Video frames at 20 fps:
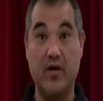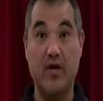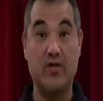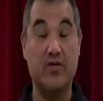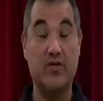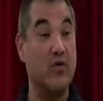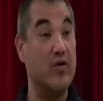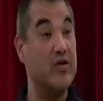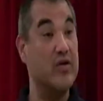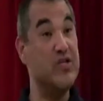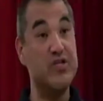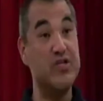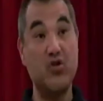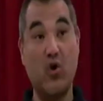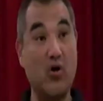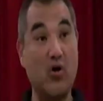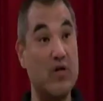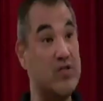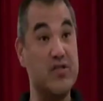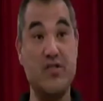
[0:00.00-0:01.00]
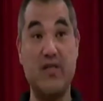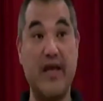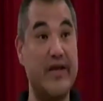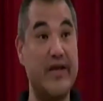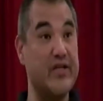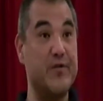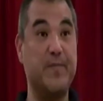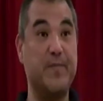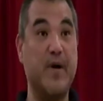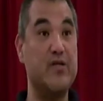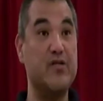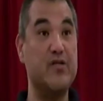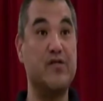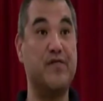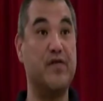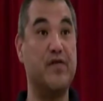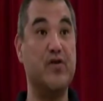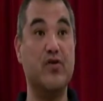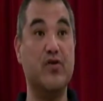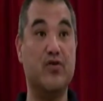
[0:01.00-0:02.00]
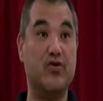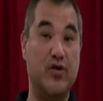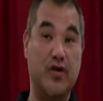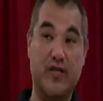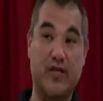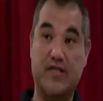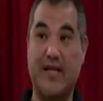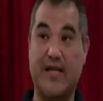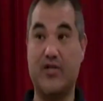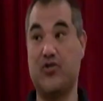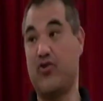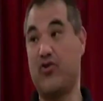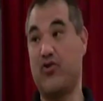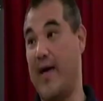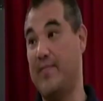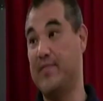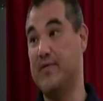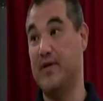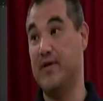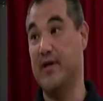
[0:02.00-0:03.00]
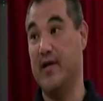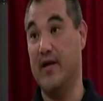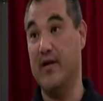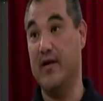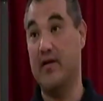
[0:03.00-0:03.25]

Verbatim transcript: So it just it's just like a sponge for nutrients that traps it in.